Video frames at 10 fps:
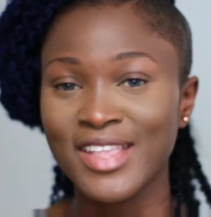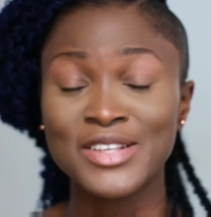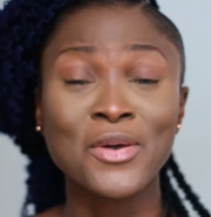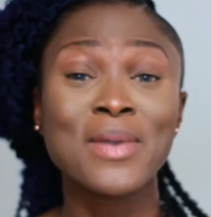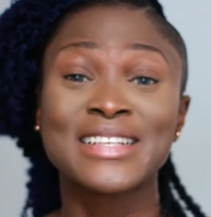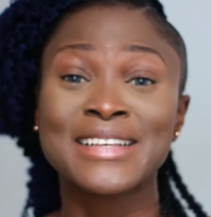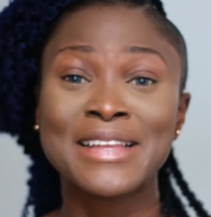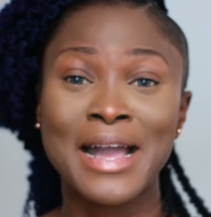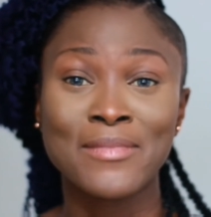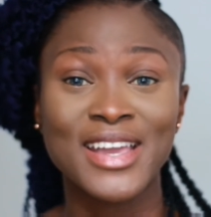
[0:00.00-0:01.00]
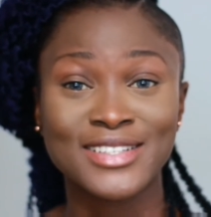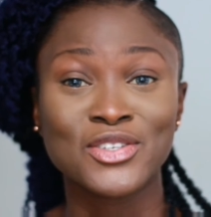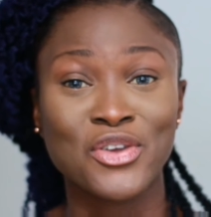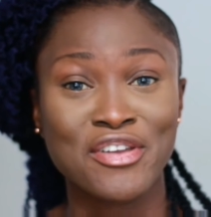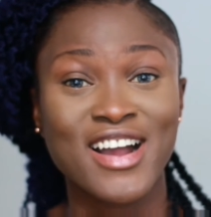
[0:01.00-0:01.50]
So basically I'm here to
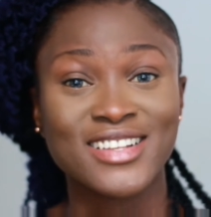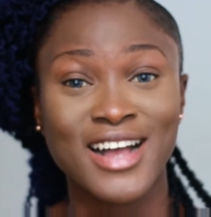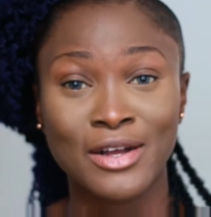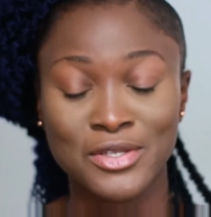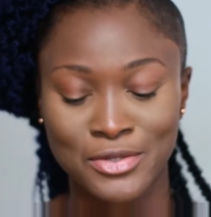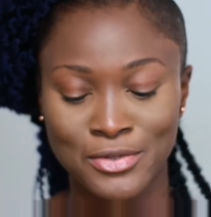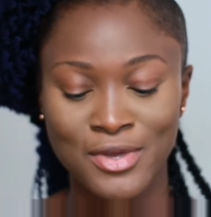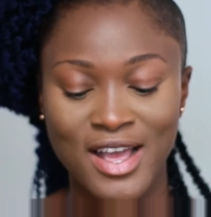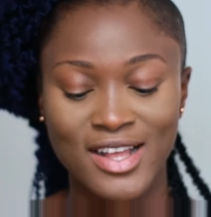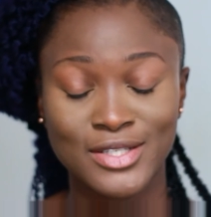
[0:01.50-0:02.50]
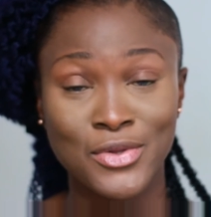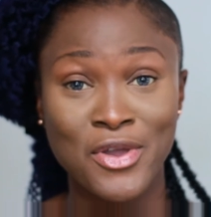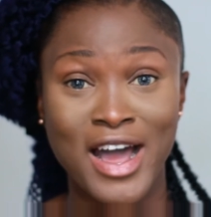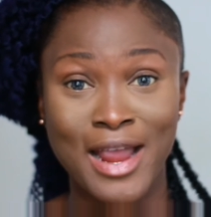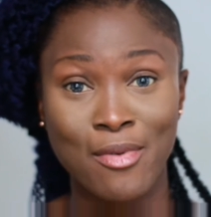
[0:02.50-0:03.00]
show you guys how to do
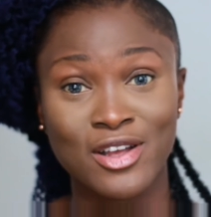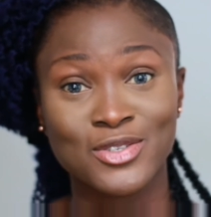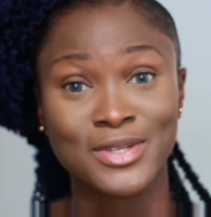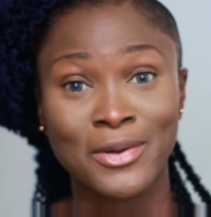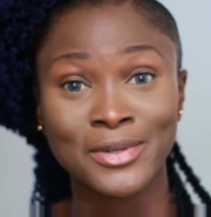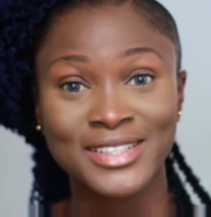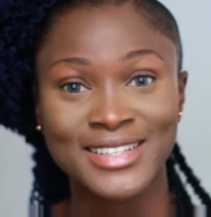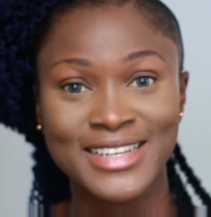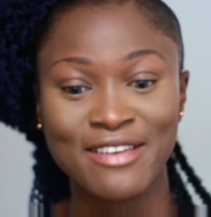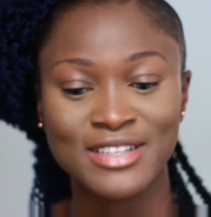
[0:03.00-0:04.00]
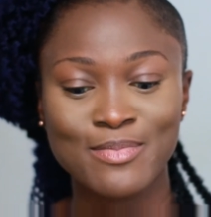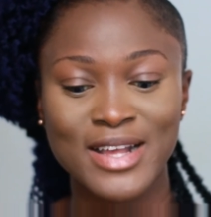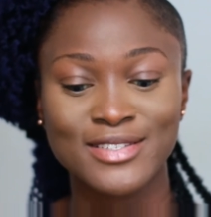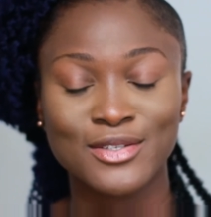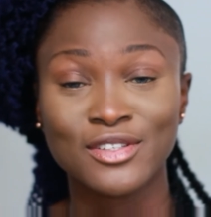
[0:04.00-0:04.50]
your eyebrows with only the Davis
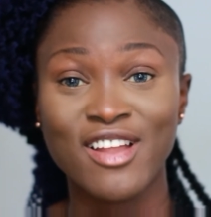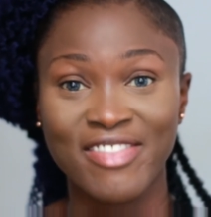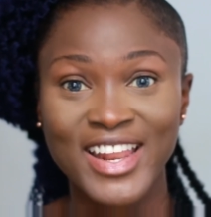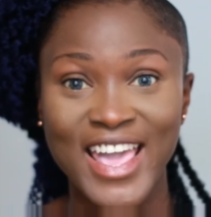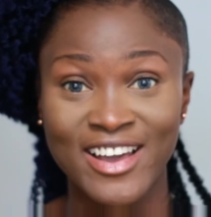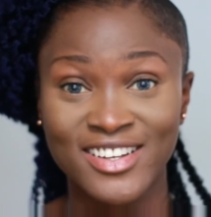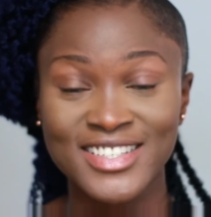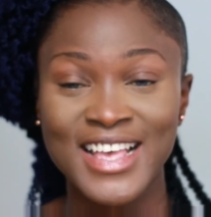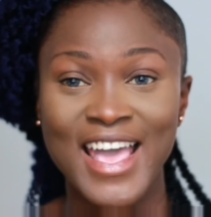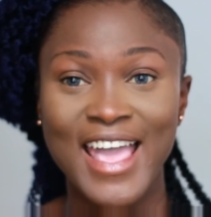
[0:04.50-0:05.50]
pencil, nothing else.